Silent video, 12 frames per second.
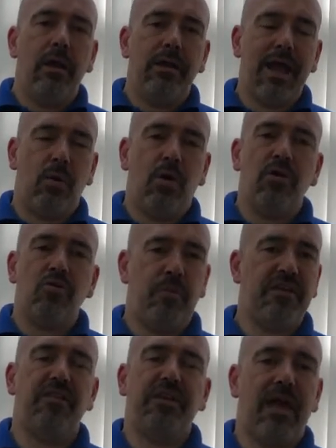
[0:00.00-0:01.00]
Now,
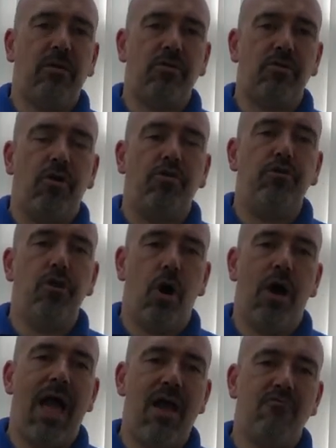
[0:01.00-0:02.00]
speak to the kennels.
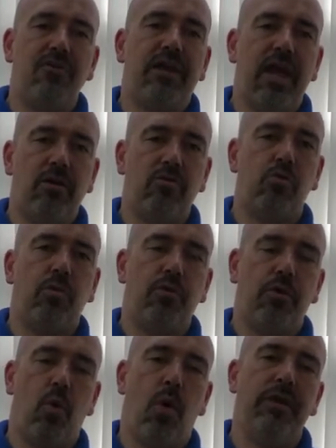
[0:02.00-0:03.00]
Not every kennels will
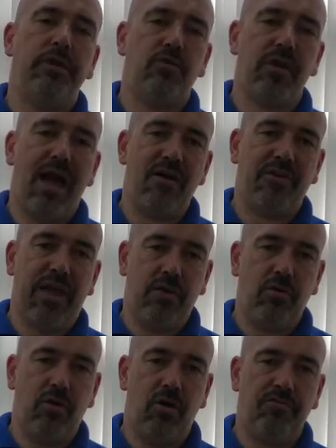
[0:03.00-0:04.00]
require you to have
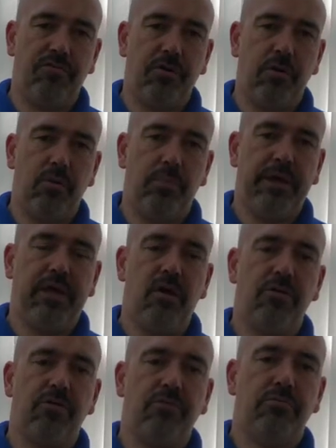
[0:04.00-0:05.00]
kennel cough
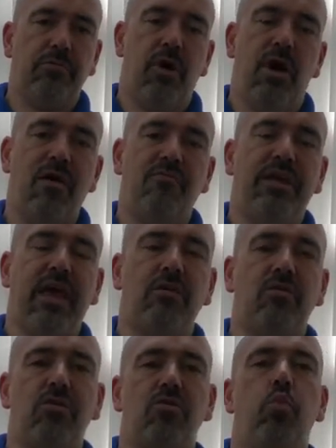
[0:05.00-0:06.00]
because not every
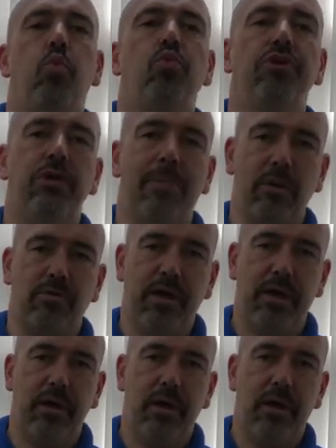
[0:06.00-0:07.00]
kennels is worried about it.